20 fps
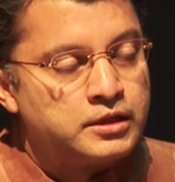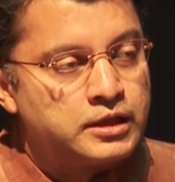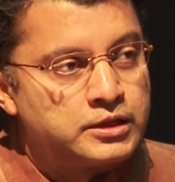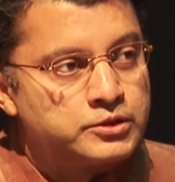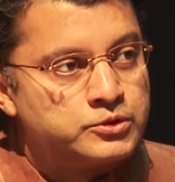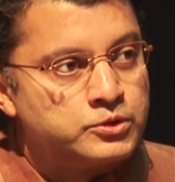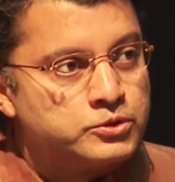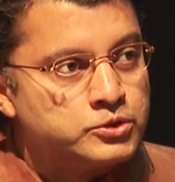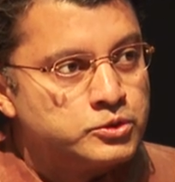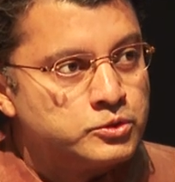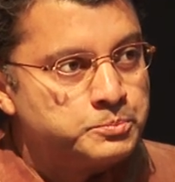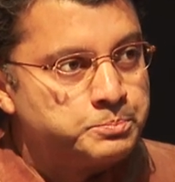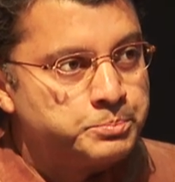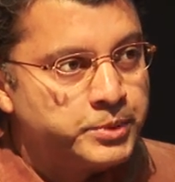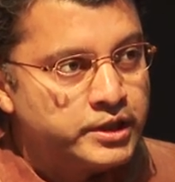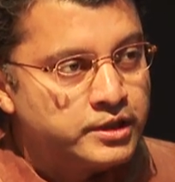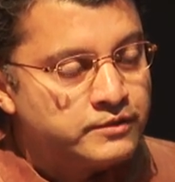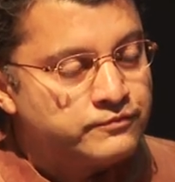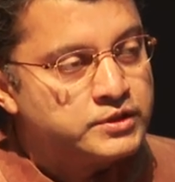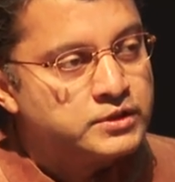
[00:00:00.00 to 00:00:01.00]
are going to
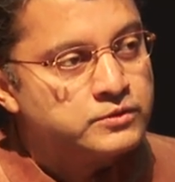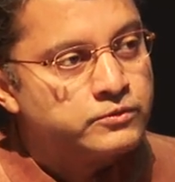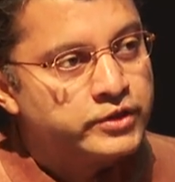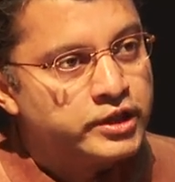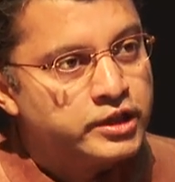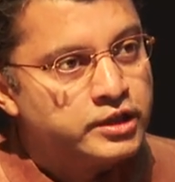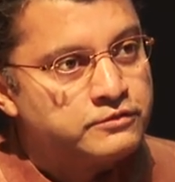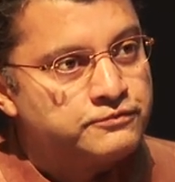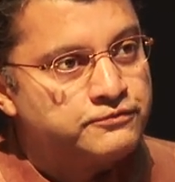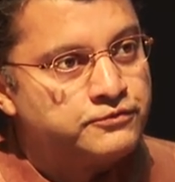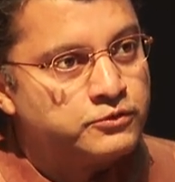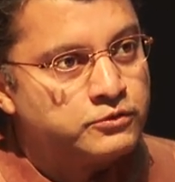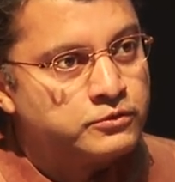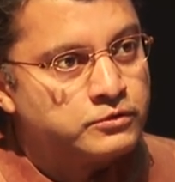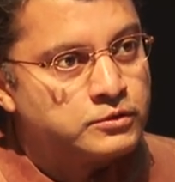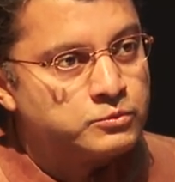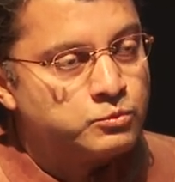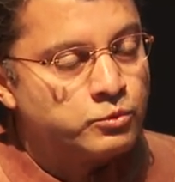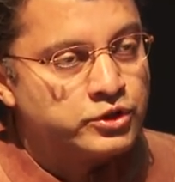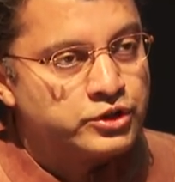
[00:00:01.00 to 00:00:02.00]
pave the way
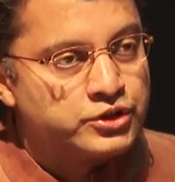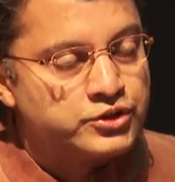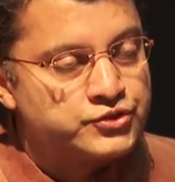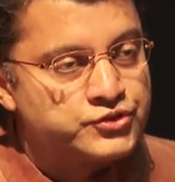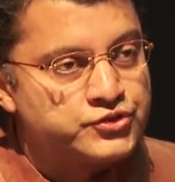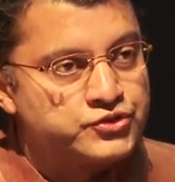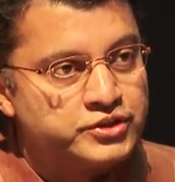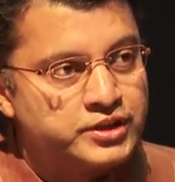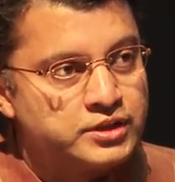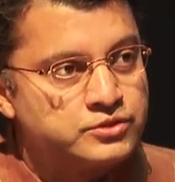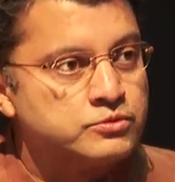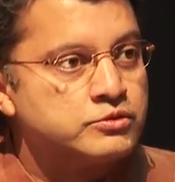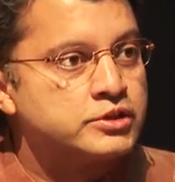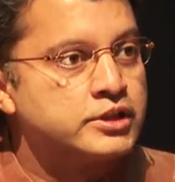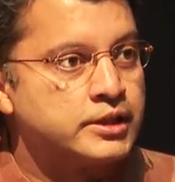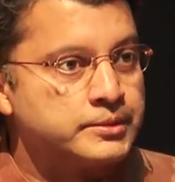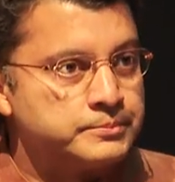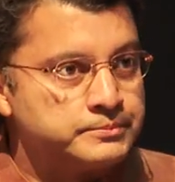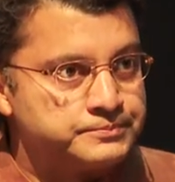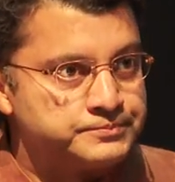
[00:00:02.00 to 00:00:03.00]
for what is yet to
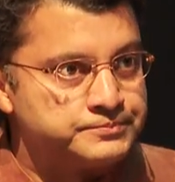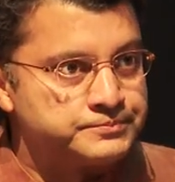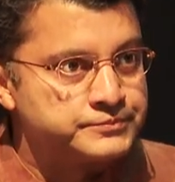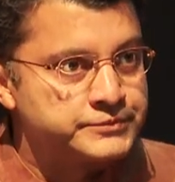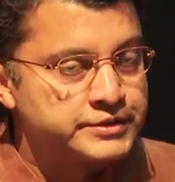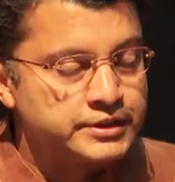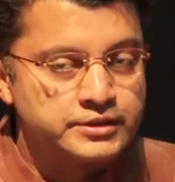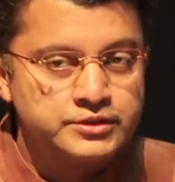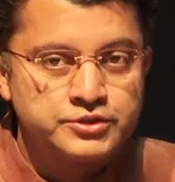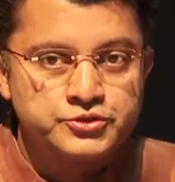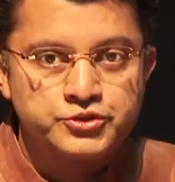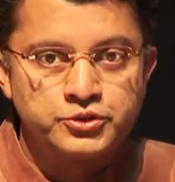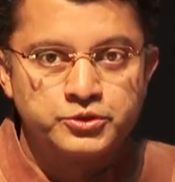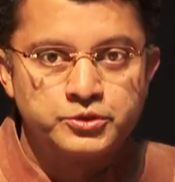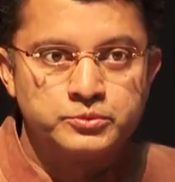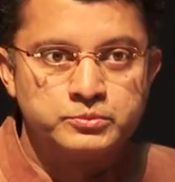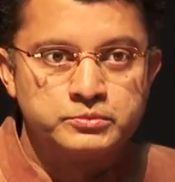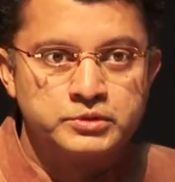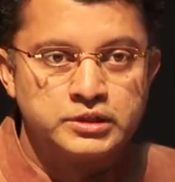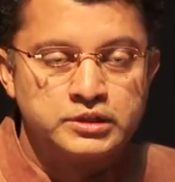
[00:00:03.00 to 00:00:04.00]
come. Okay,
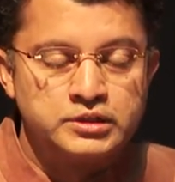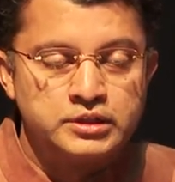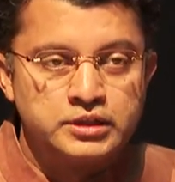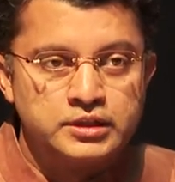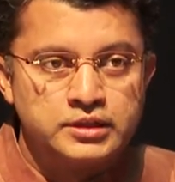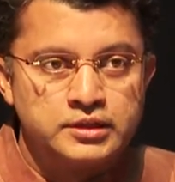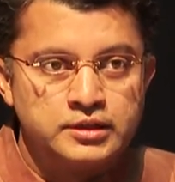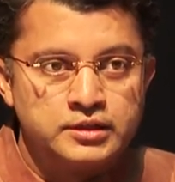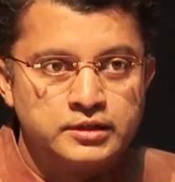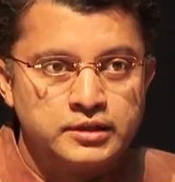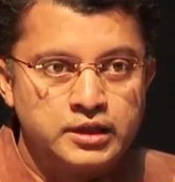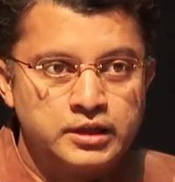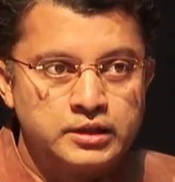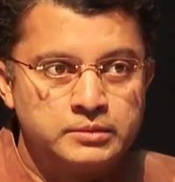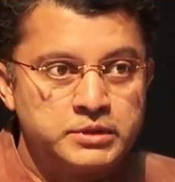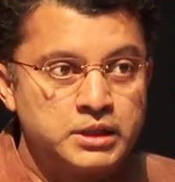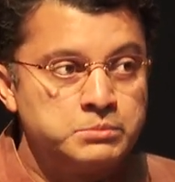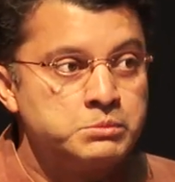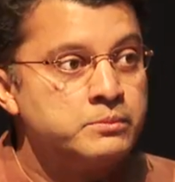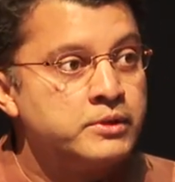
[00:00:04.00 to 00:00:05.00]
so
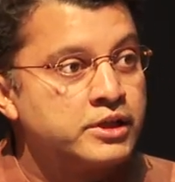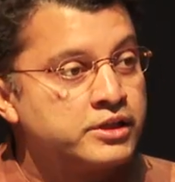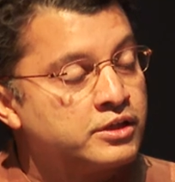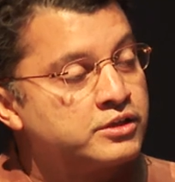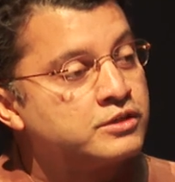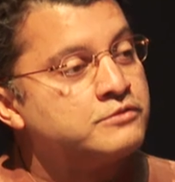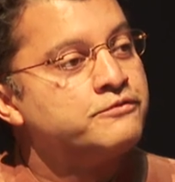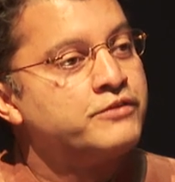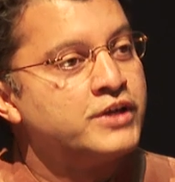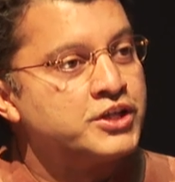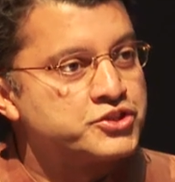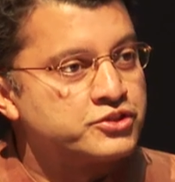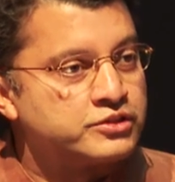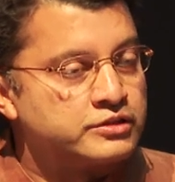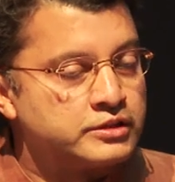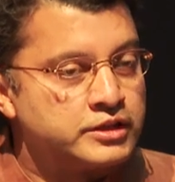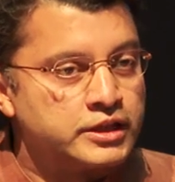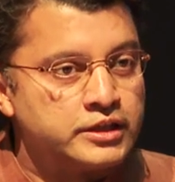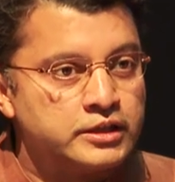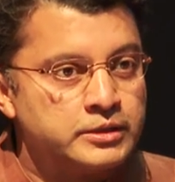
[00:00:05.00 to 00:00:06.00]
let me make a
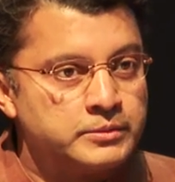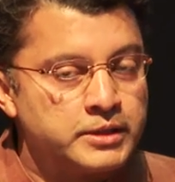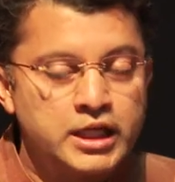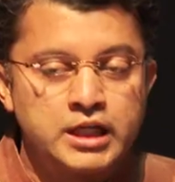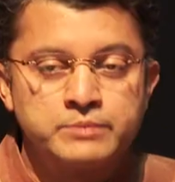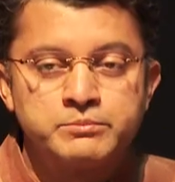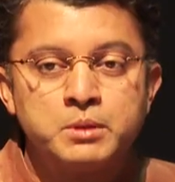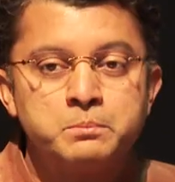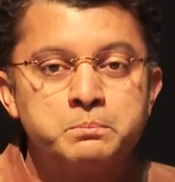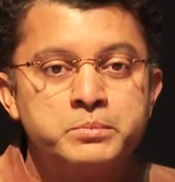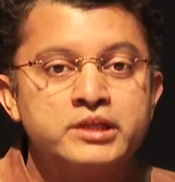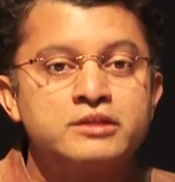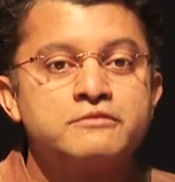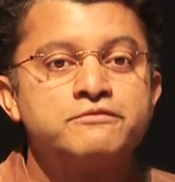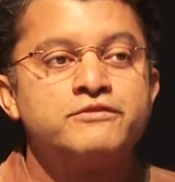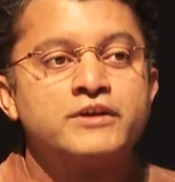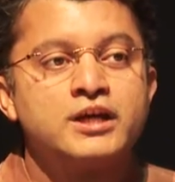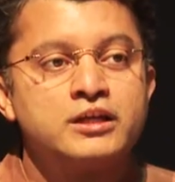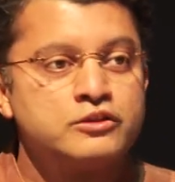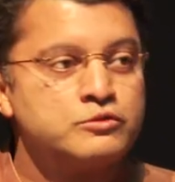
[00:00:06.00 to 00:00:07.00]
confession. I am a big
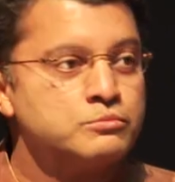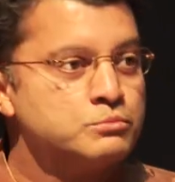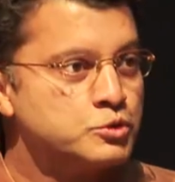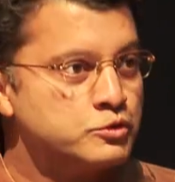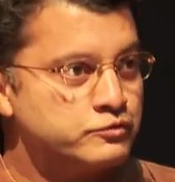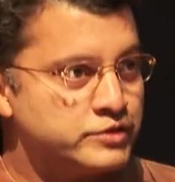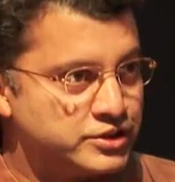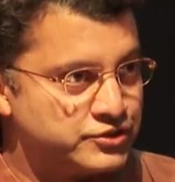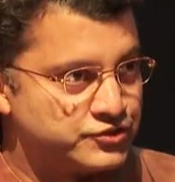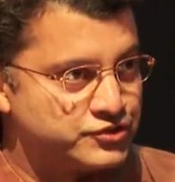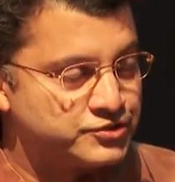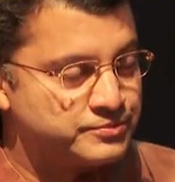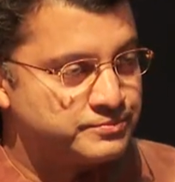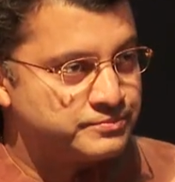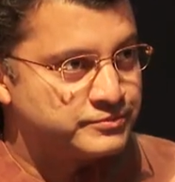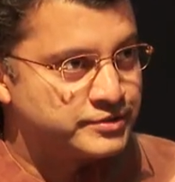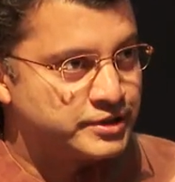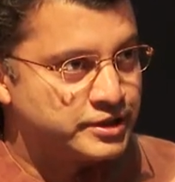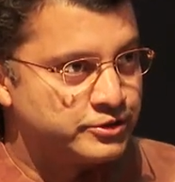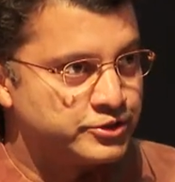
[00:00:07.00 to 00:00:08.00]
fan of movies.
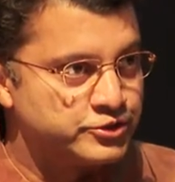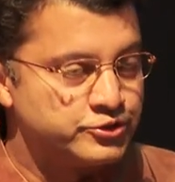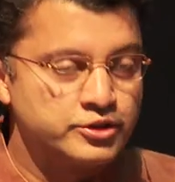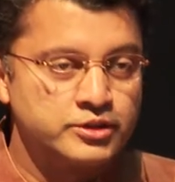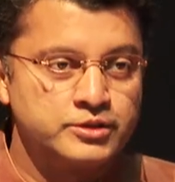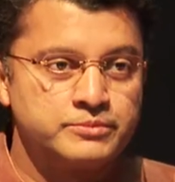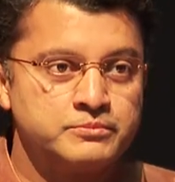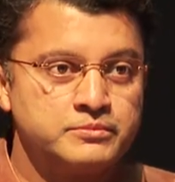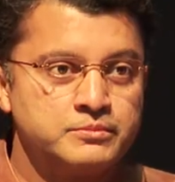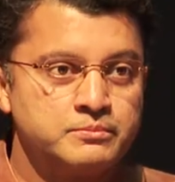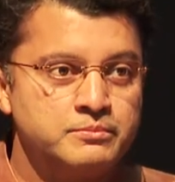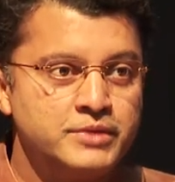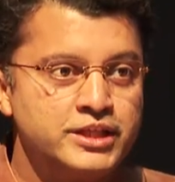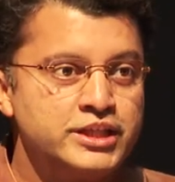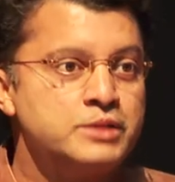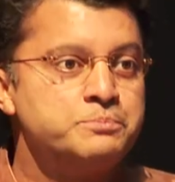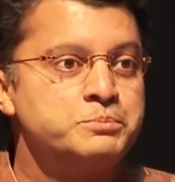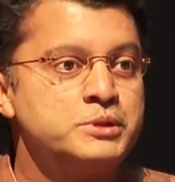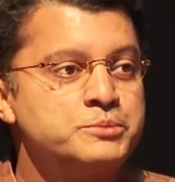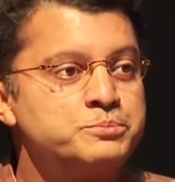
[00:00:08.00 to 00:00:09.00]
As you know,
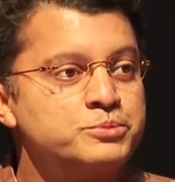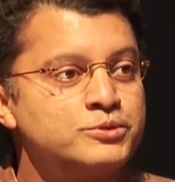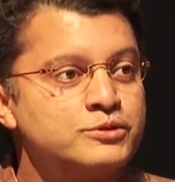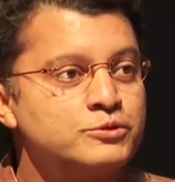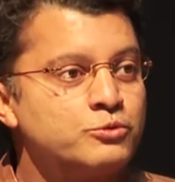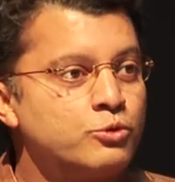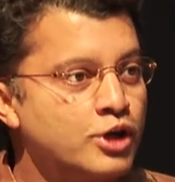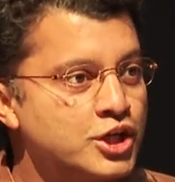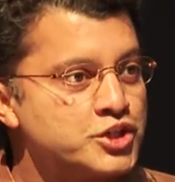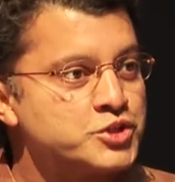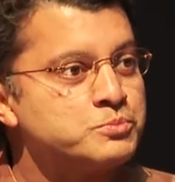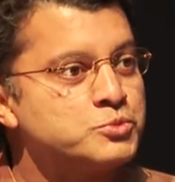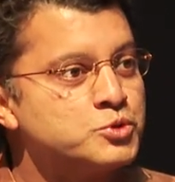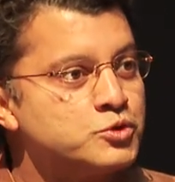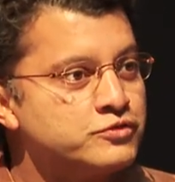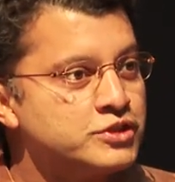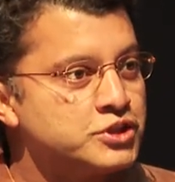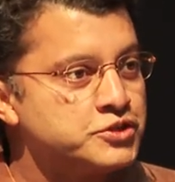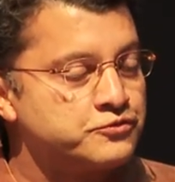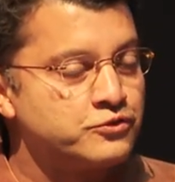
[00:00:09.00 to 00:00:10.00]
many people watch
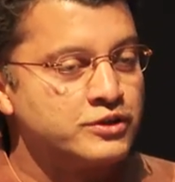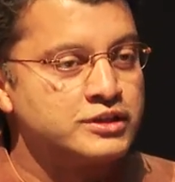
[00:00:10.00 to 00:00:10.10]
movies